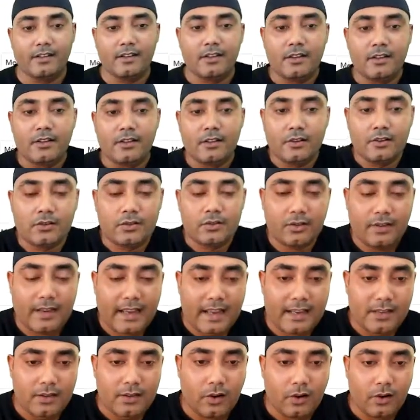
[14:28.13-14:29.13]
So
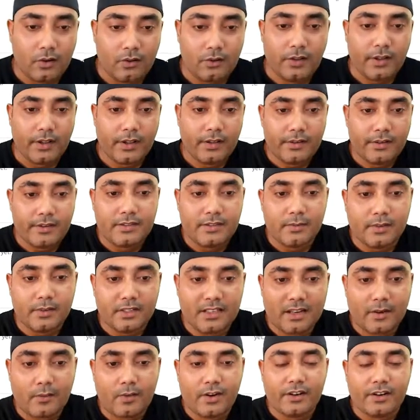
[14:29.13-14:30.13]
guys, altogether this much I
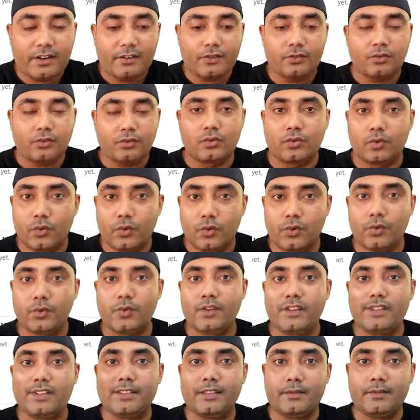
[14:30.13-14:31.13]
wanted to show you in
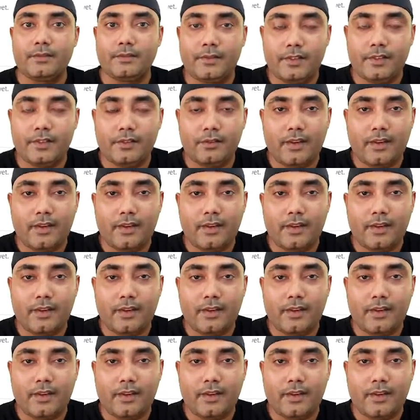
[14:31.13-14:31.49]
this video.